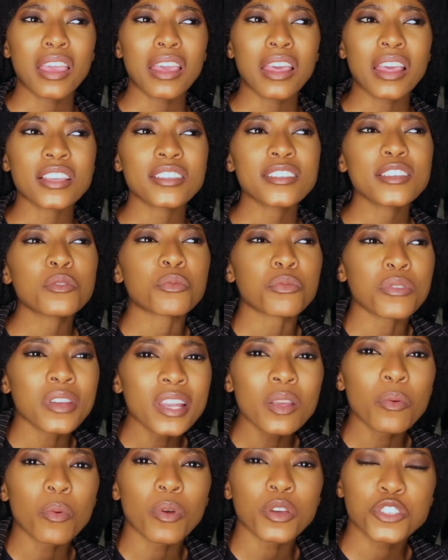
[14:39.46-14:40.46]
Is it
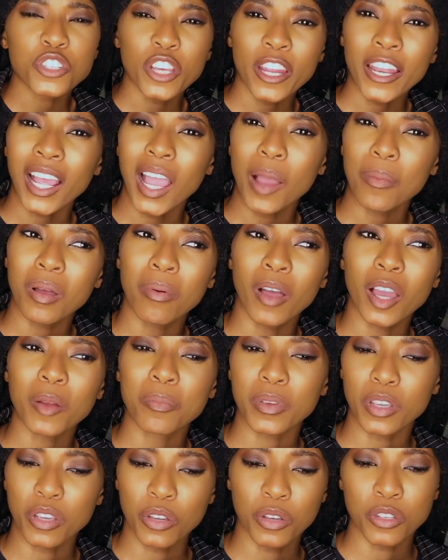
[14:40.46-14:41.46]
really worth shutting up
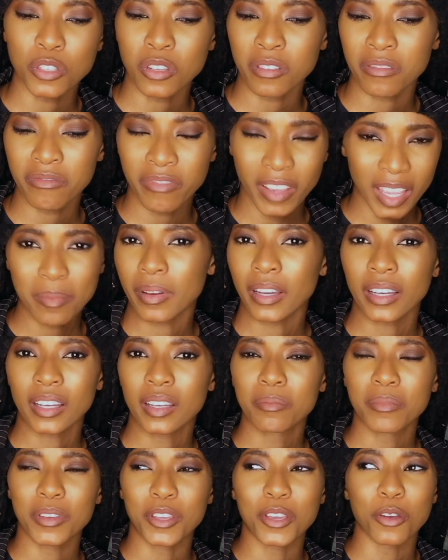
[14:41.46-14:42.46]
about because of vapor?
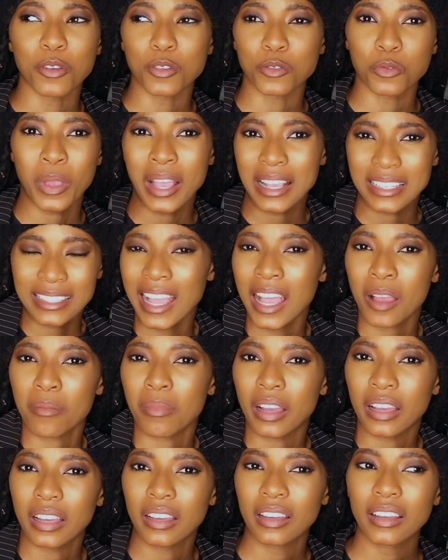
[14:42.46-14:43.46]
Because we are
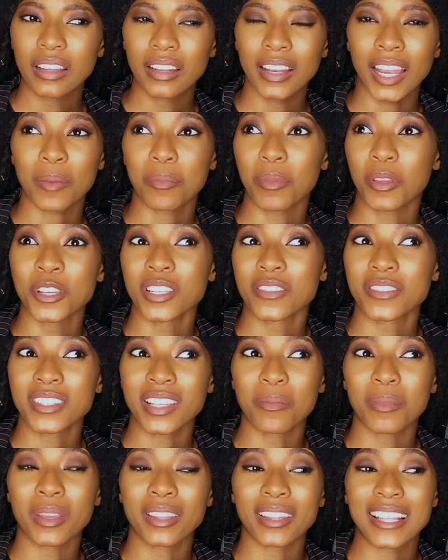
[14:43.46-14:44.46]
Saba? Like, because of
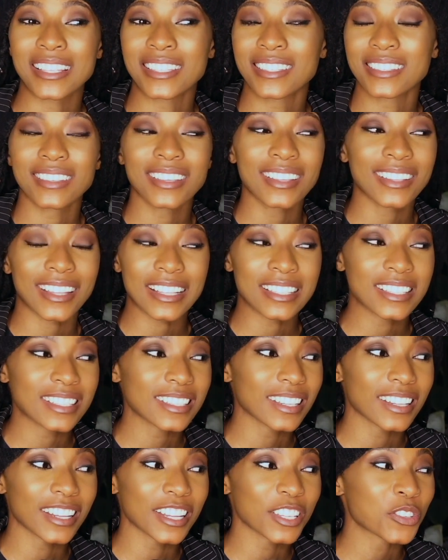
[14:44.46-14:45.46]
something that's
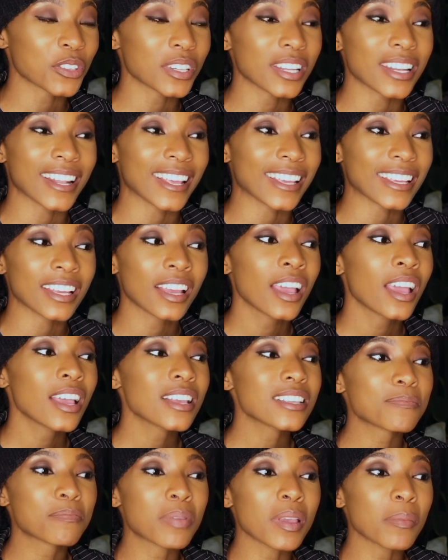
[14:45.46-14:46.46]
literally like
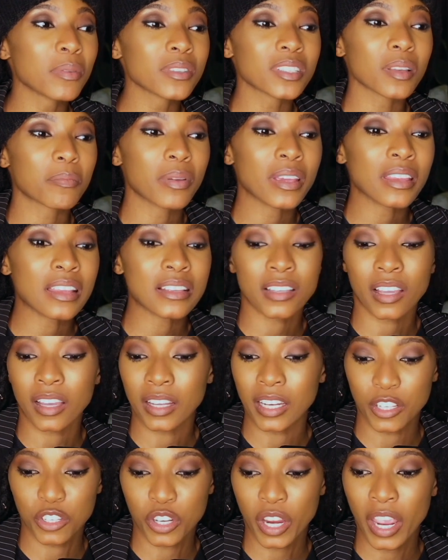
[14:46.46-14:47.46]
people's opinions are
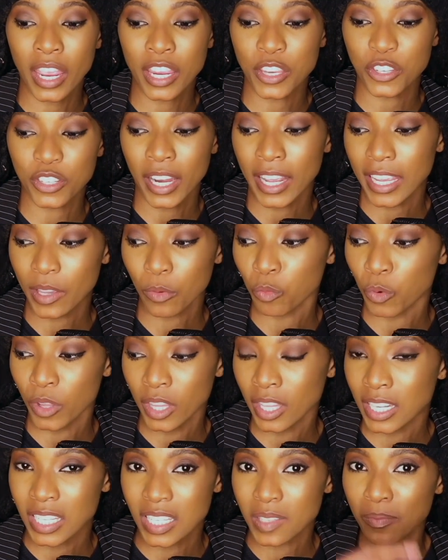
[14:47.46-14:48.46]
going to change like
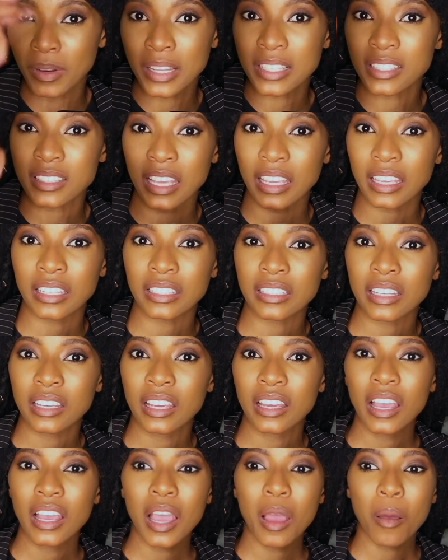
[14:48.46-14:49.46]
within a split second.
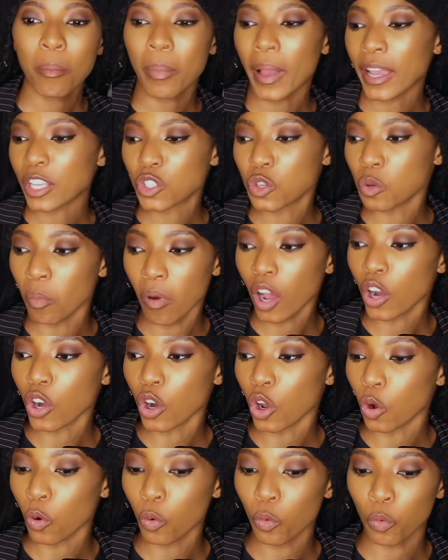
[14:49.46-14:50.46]
By
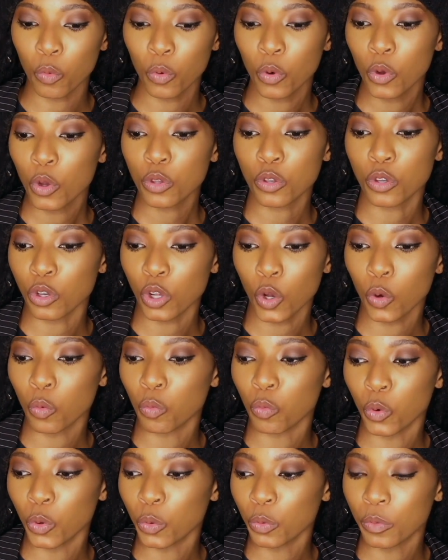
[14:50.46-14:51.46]
tomorrow,
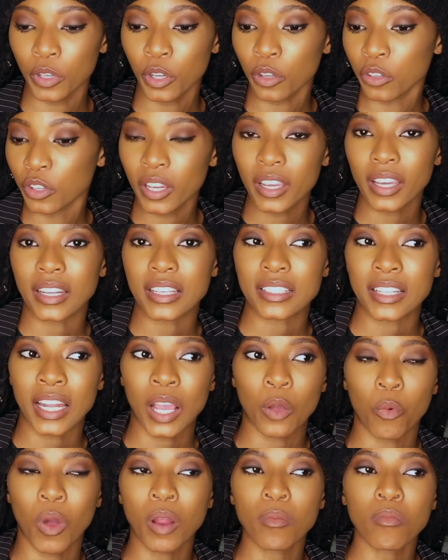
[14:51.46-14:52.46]
look at us.
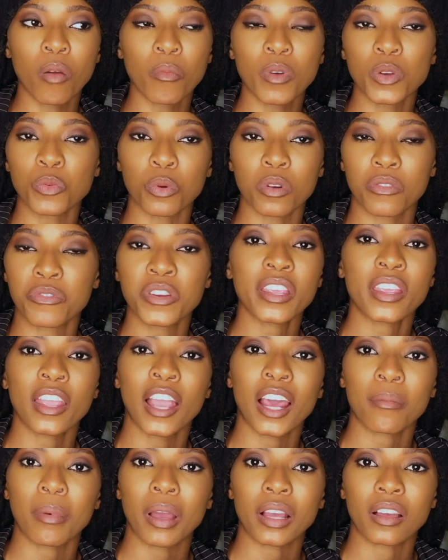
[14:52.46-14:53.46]
Like one moment we were freaking
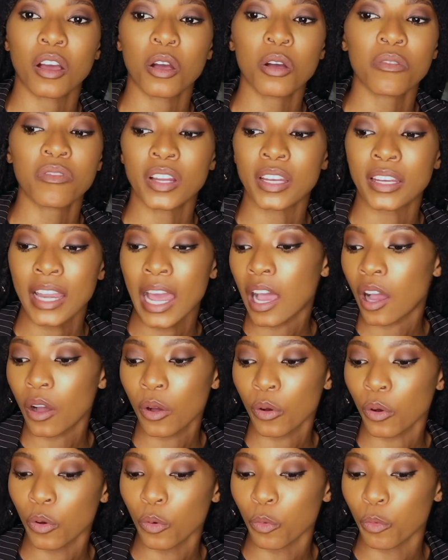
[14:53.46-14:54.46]
out about COVID.
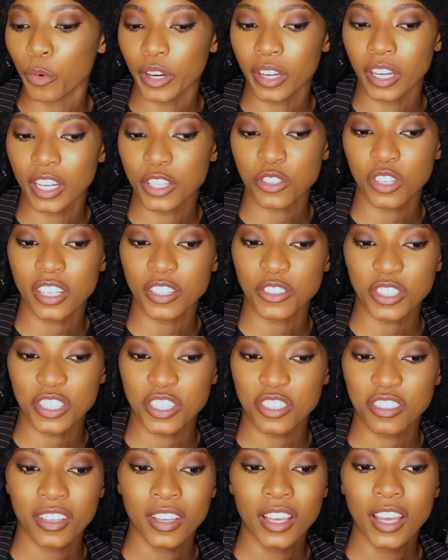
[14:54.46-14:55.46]
Now we're literally
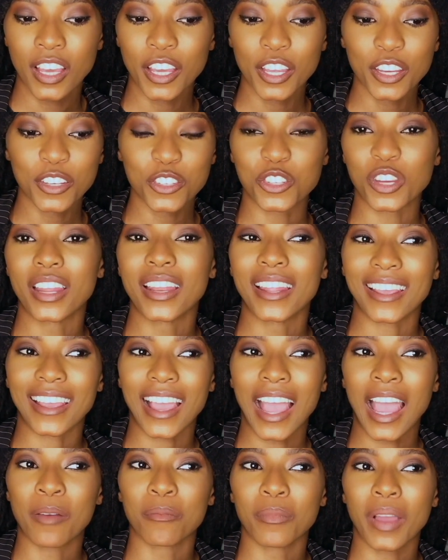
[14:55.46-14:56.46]
just chilling.
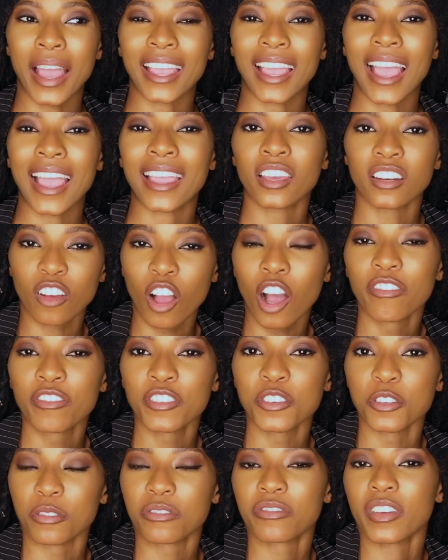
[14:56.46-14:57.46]
I can cough
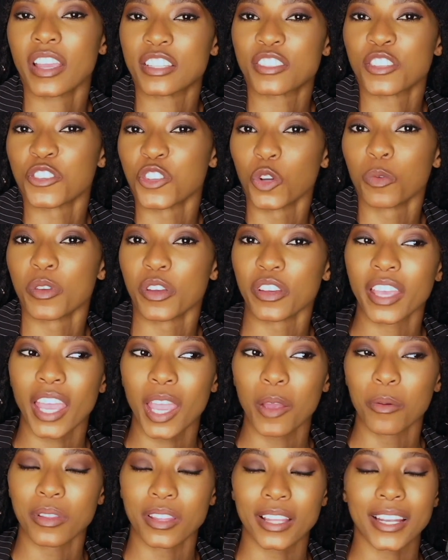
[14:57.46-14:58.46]
in your face and you'll be
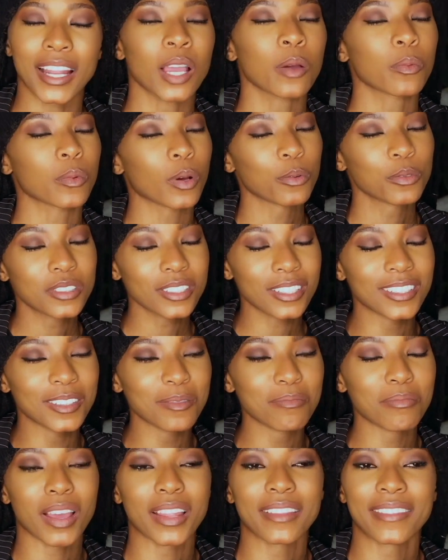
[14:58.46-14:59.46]
okay with it. I won't.
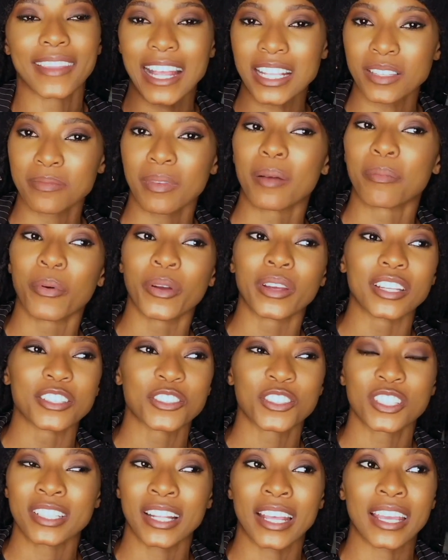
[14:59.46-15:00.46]
But that's my point.
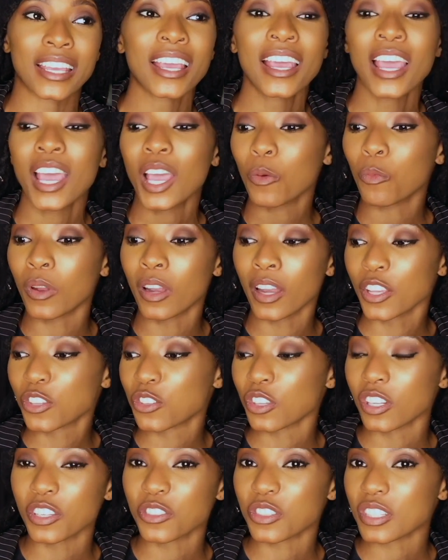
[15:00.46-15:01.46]
It's just like we're
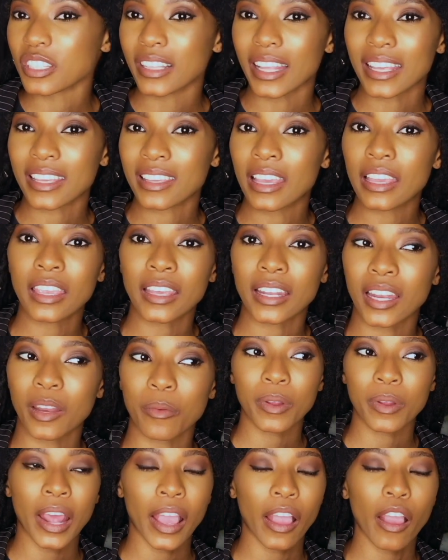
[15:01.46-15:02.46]
literally just like kicking it
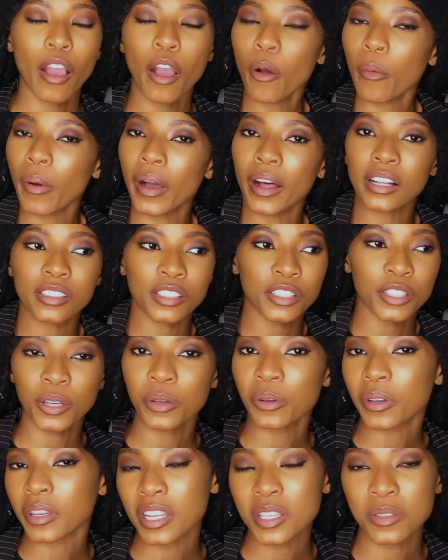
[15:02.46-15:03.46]
like, oh well,
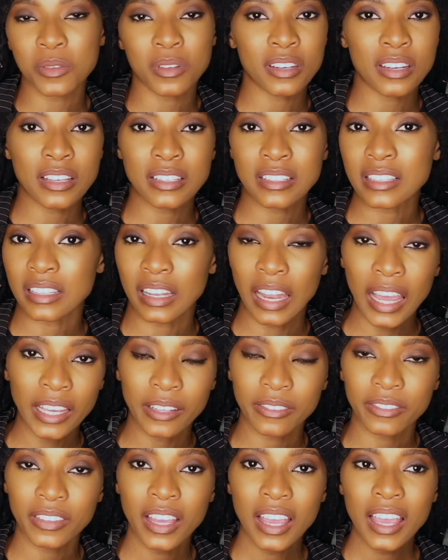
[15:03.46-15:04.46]
it is what it is. It's
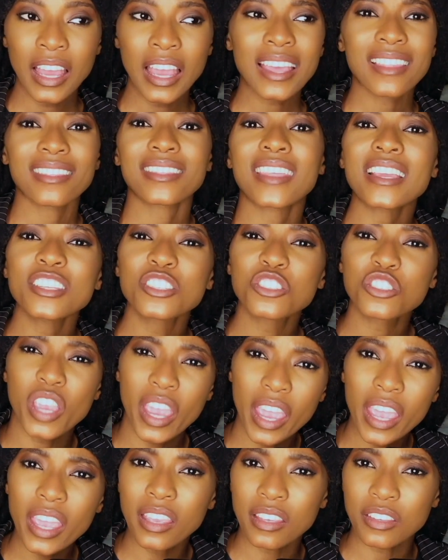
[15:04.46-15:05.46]
life. Things
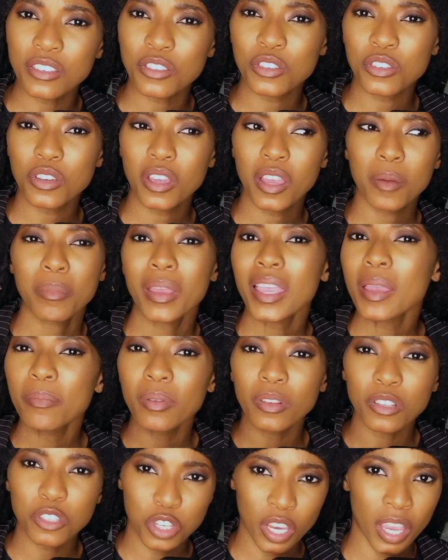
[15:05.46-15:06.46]
change.
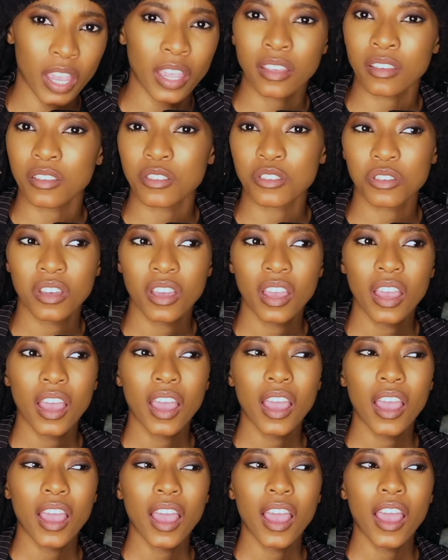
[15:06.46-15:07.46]
People change.
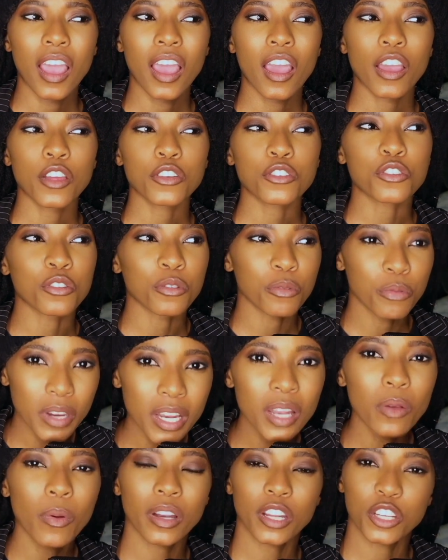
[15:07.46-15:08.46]
Do you
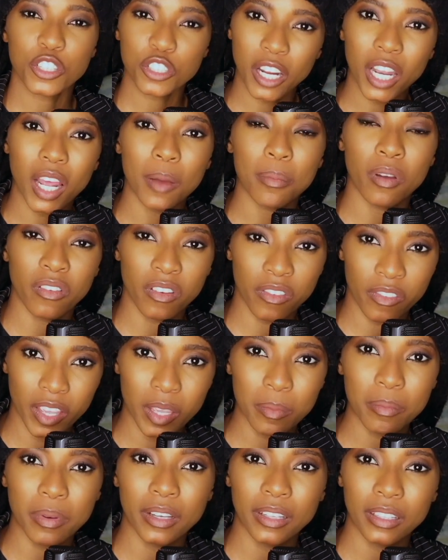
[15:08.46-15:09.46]
really want to shut up over
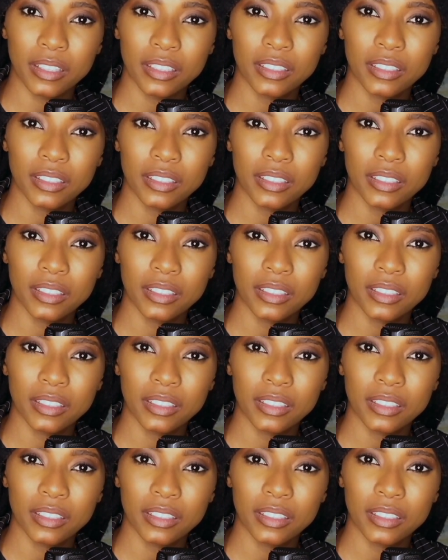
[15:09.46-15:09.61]
vapor?